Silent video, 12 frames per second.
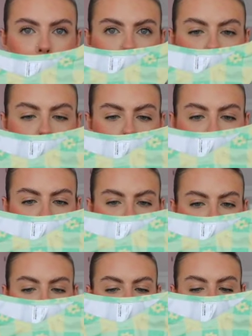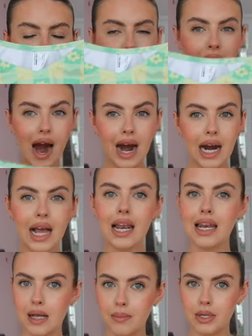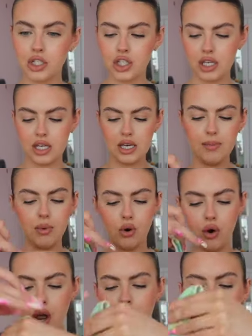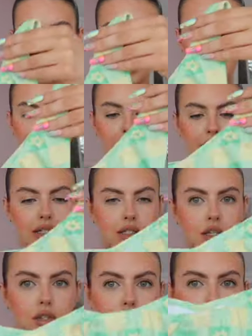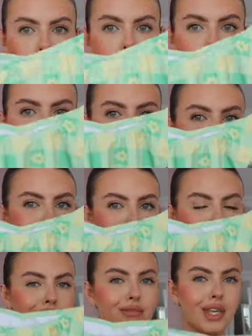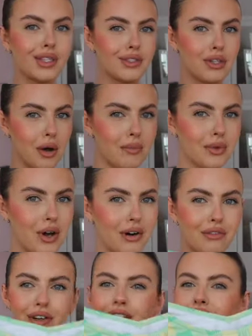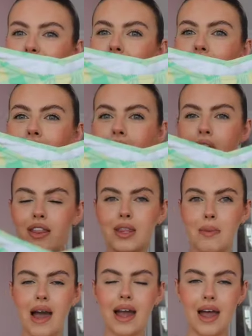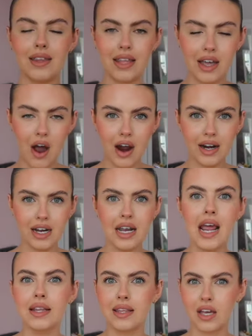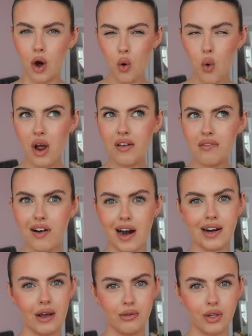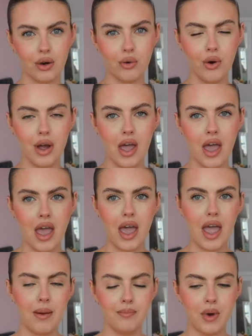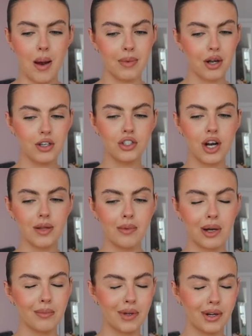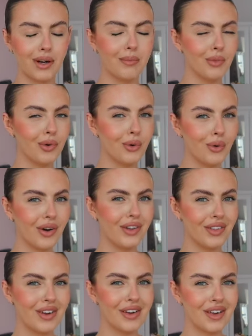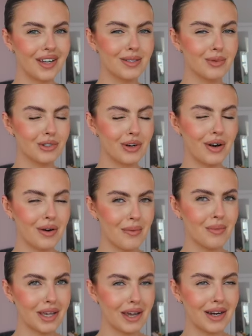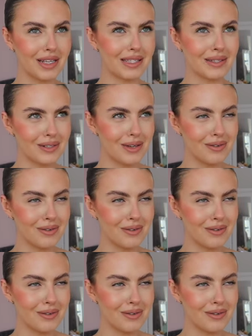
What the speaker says: look like. They are a little bit cheeky, but there is some coverage on the back, and they go quite far down though. I'm not gonna try them on. I'm not quite there yet to be trying on bikinis on